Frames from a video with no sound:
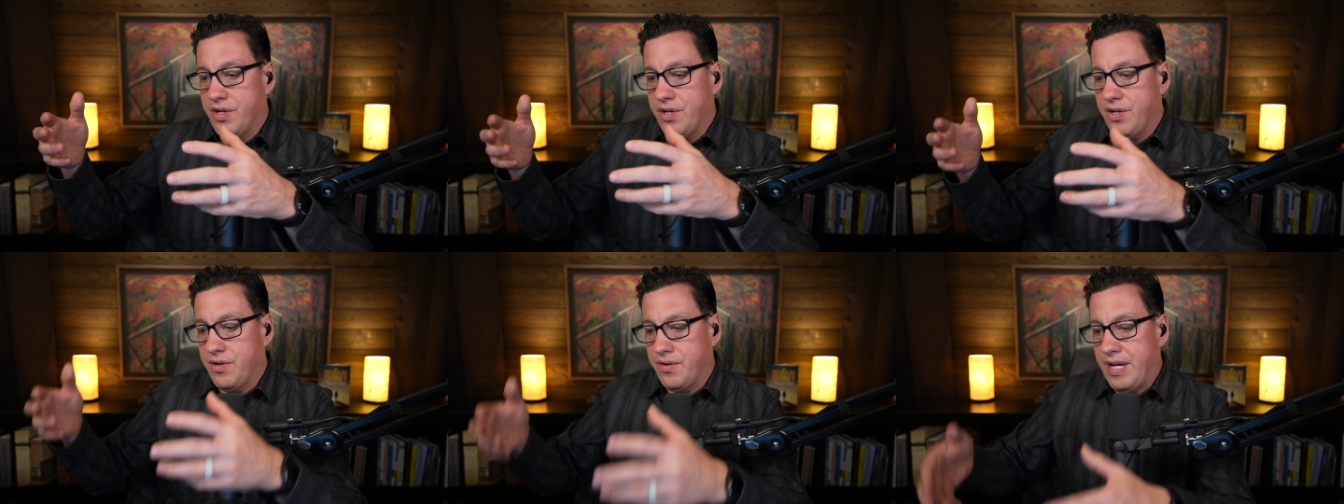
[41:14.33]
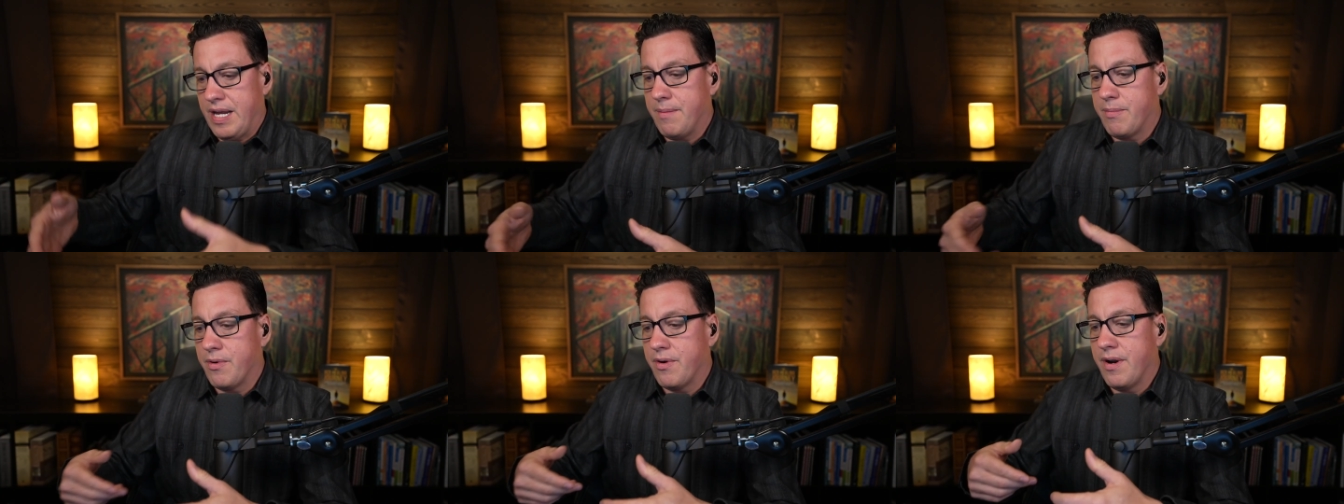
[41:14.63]
your
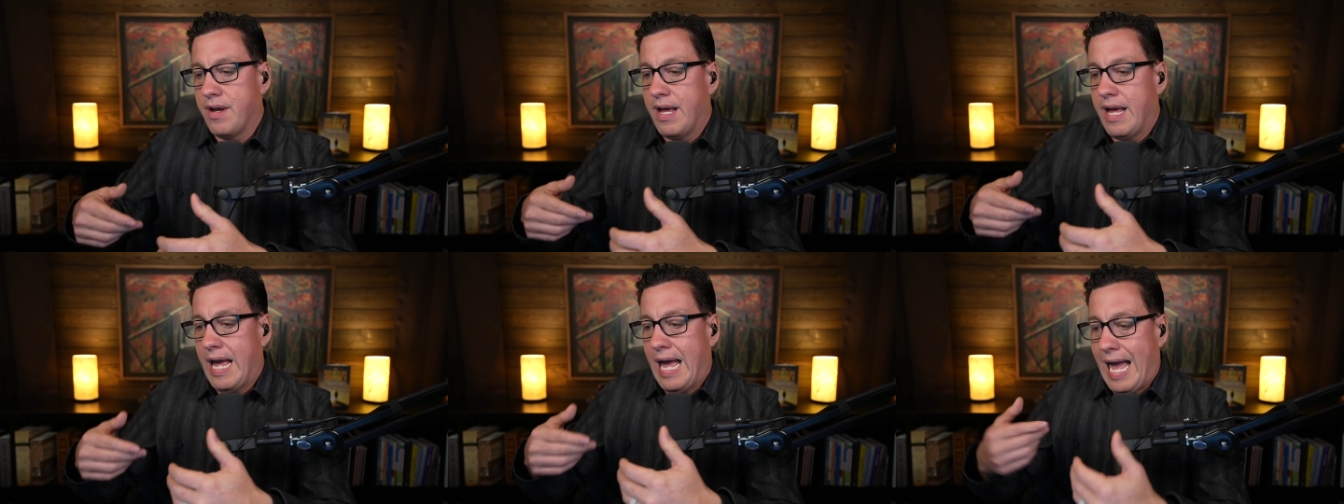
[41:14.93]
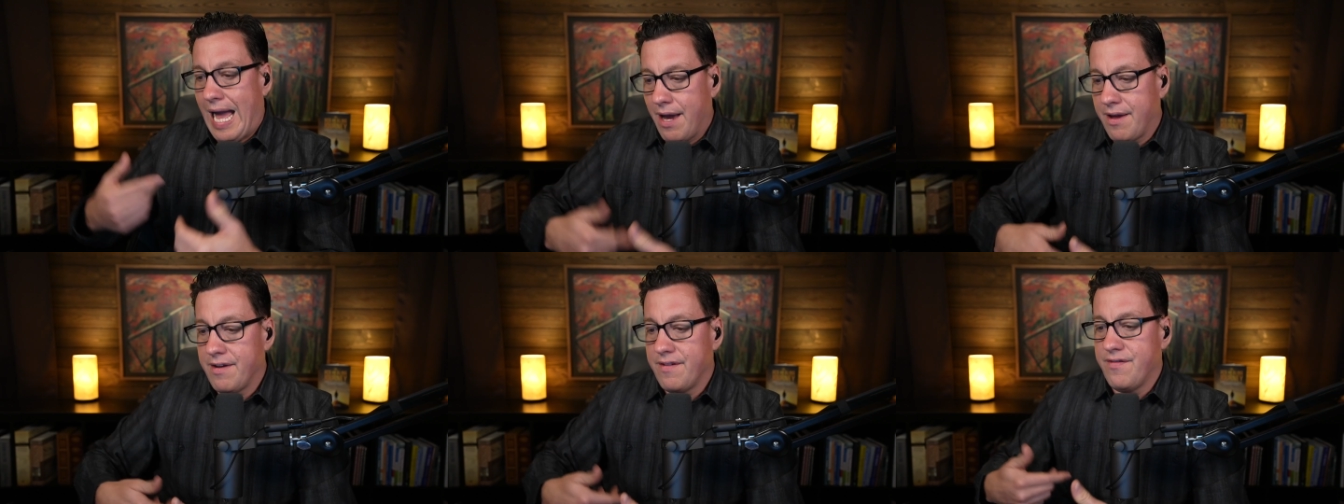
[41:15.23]
neighbor
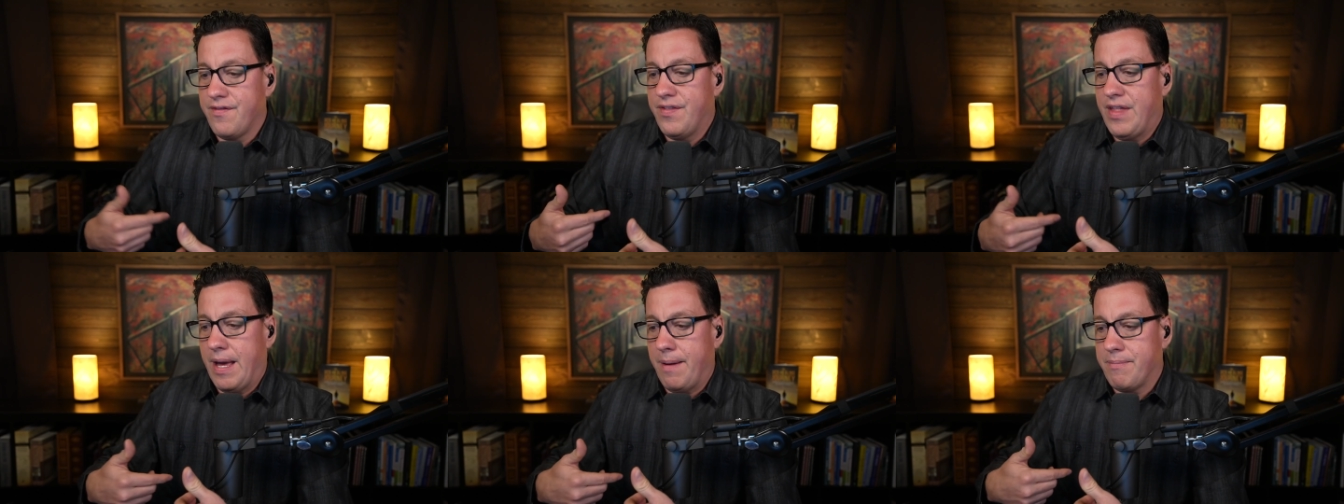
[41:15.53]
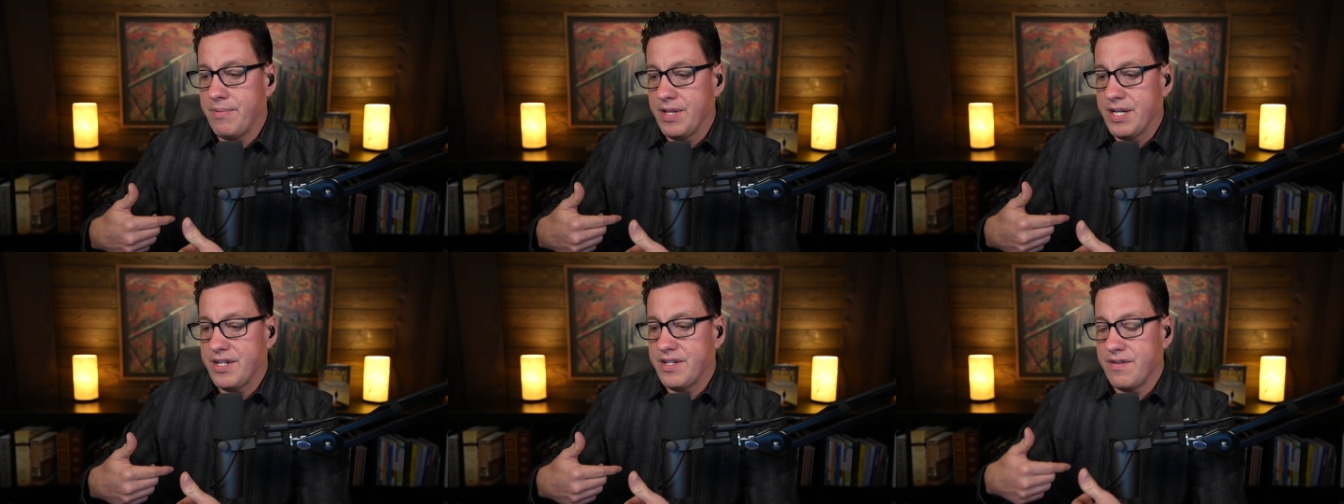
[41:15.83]
out of that
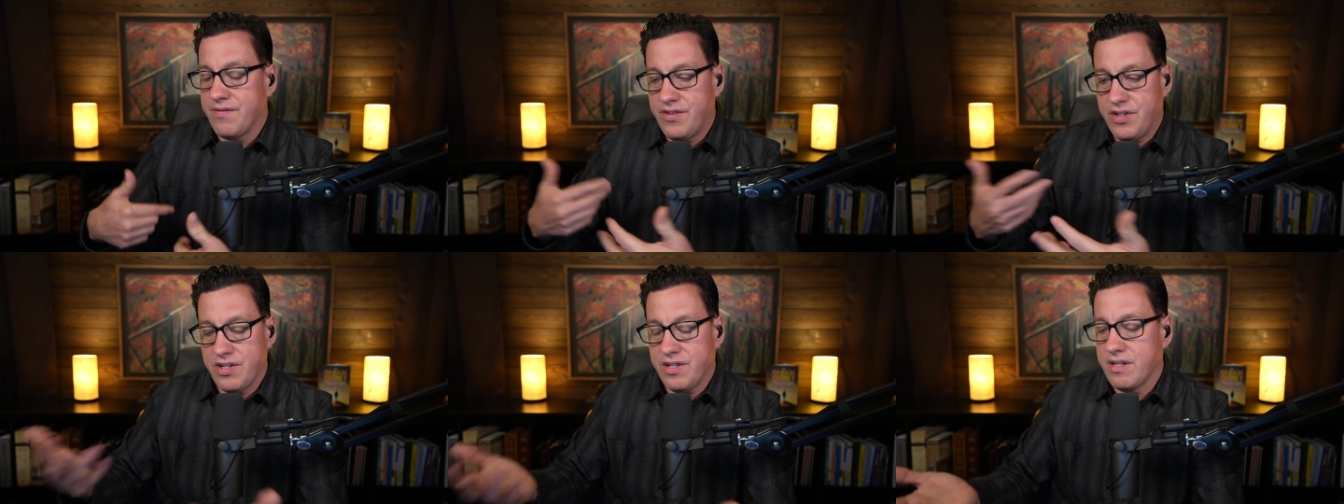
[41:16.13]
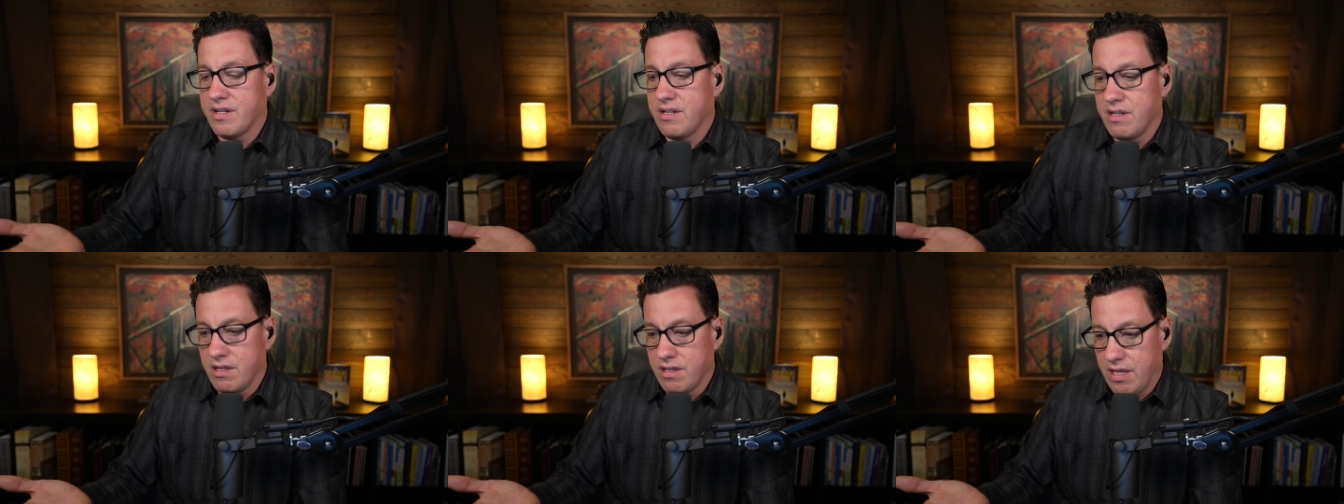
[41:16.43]
place of
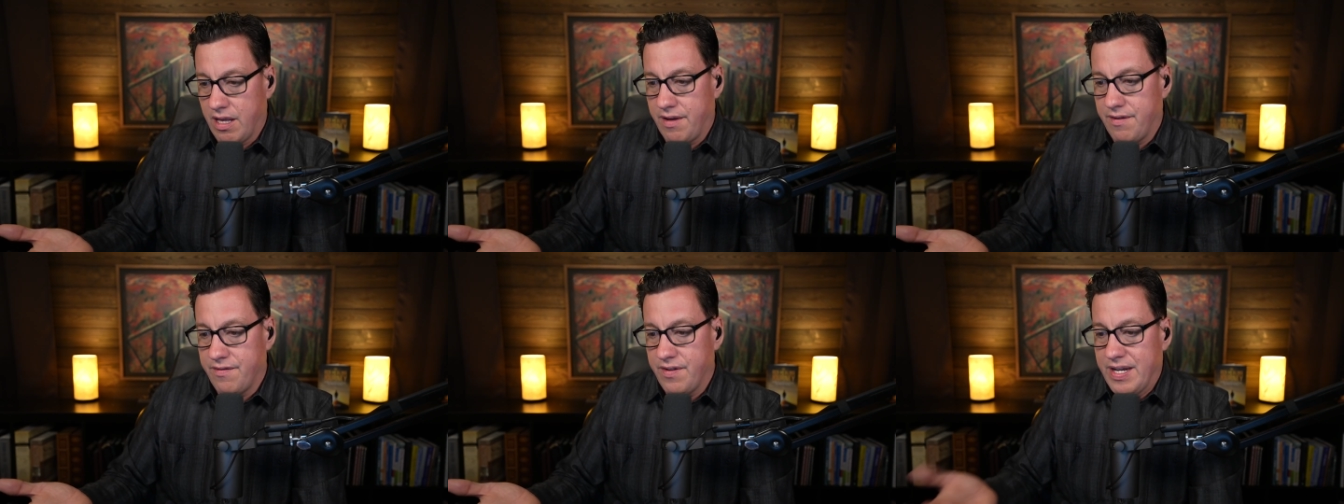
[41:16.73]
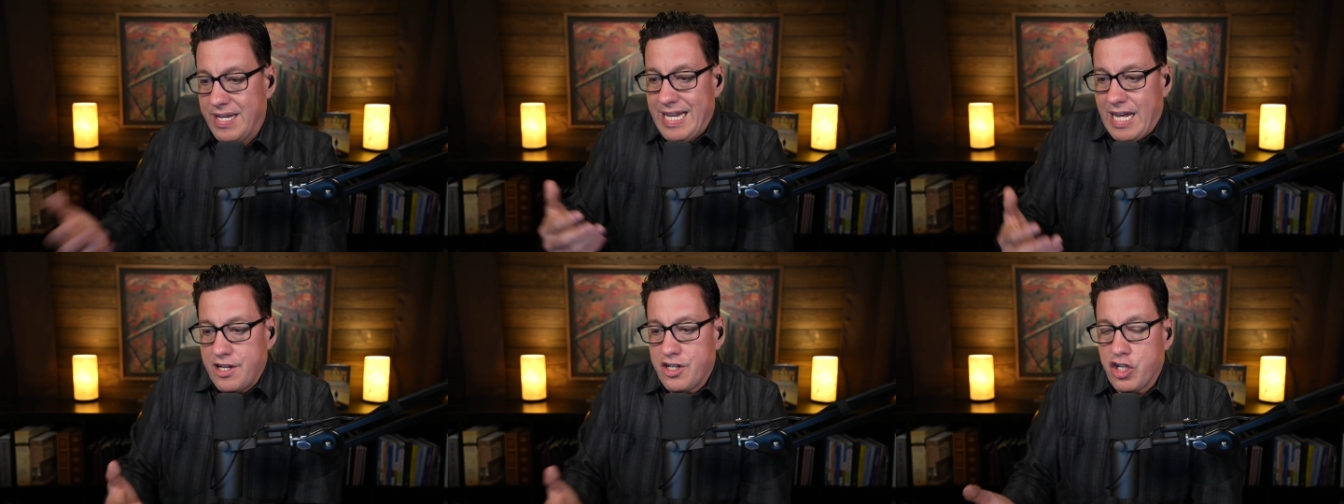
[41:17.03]
just love,
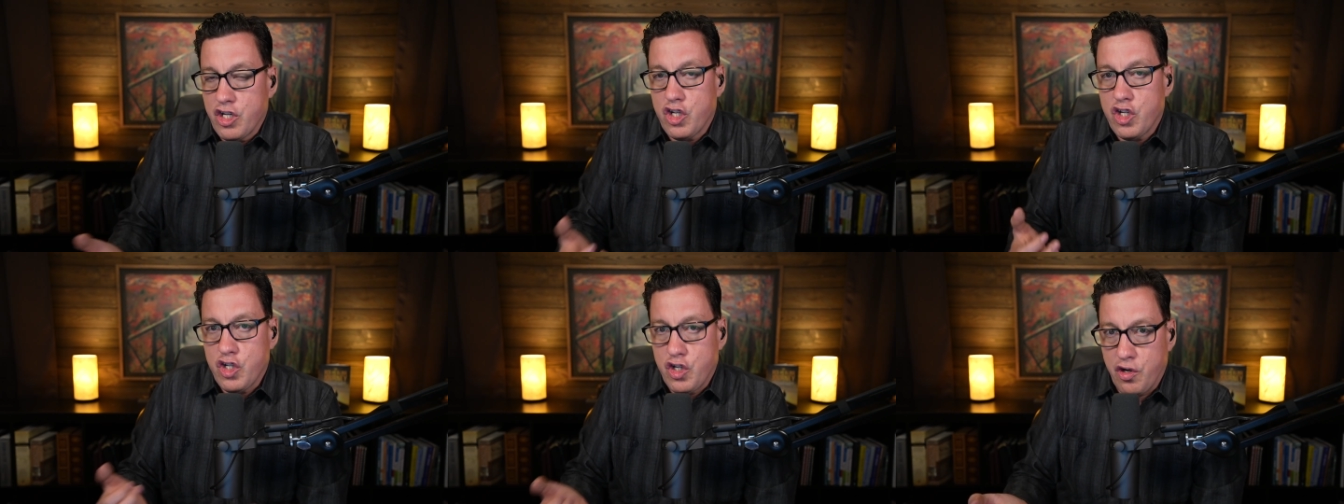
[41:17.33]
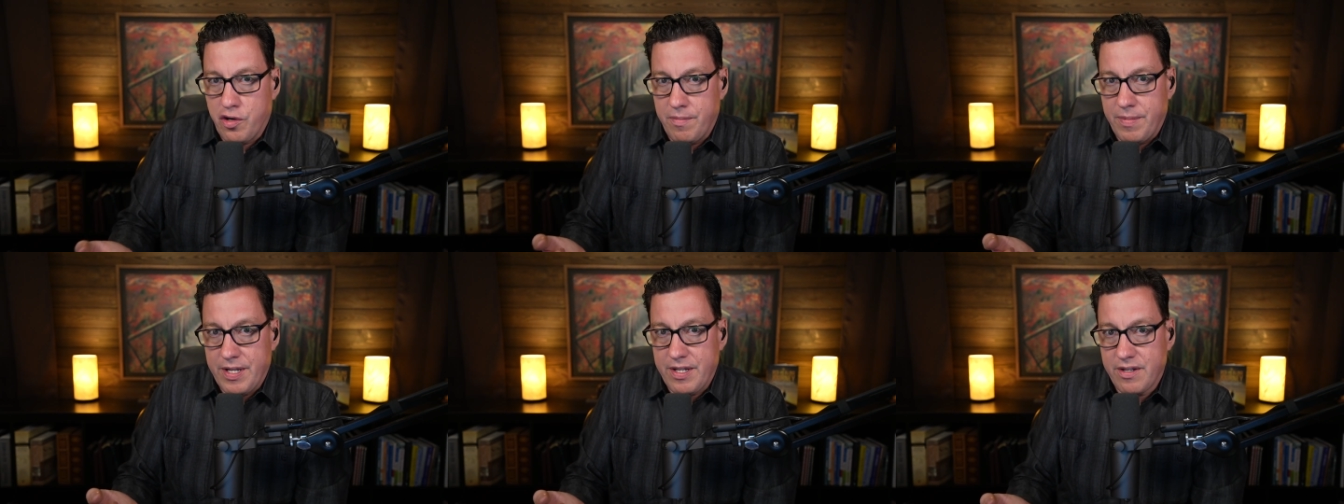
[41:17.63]
not
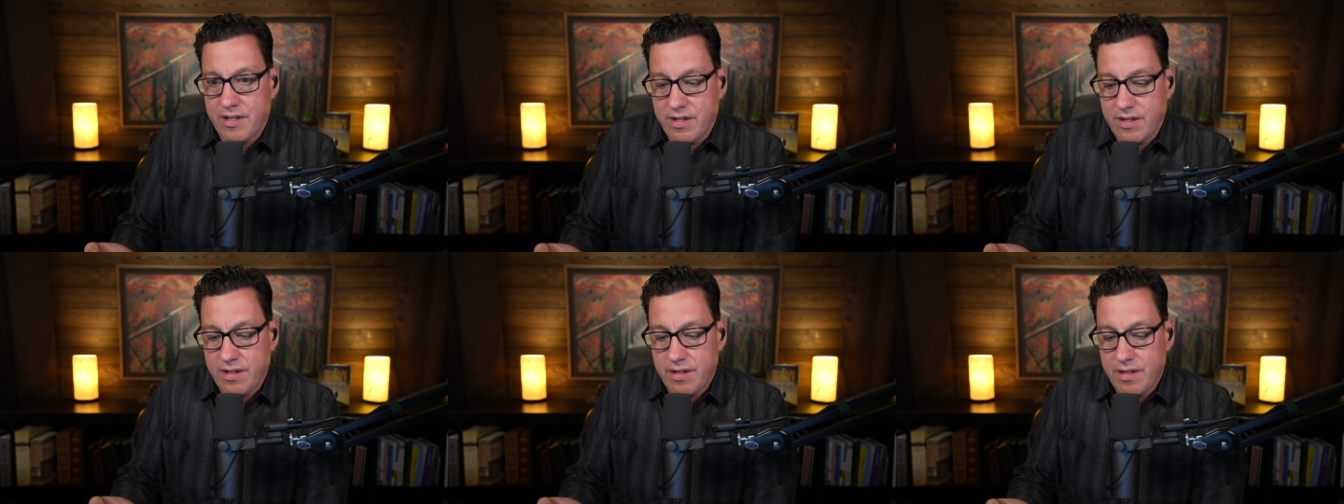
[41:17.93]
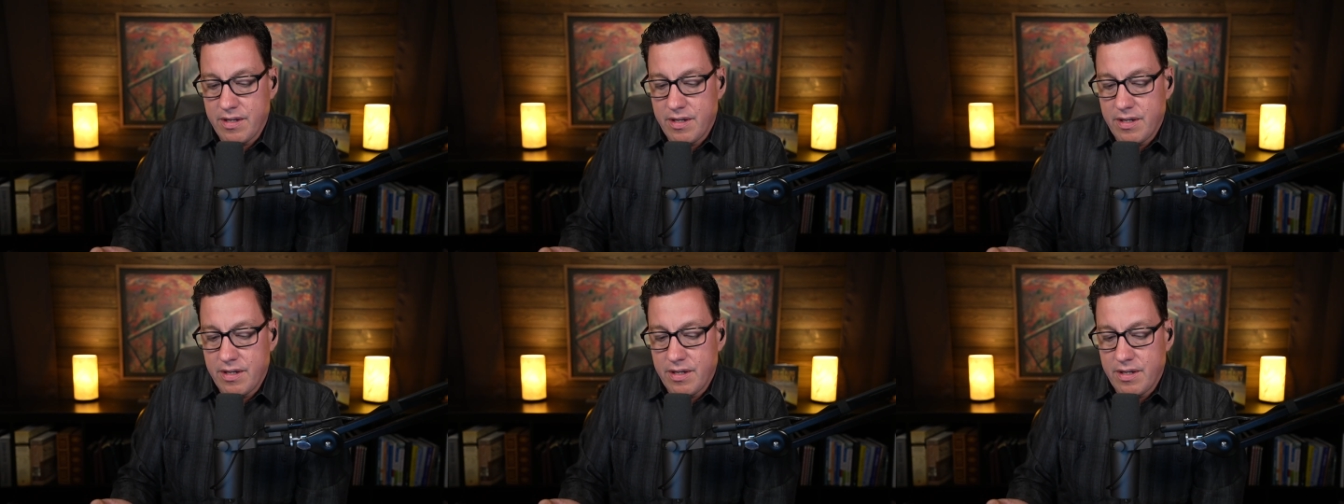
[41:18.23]
disturbance.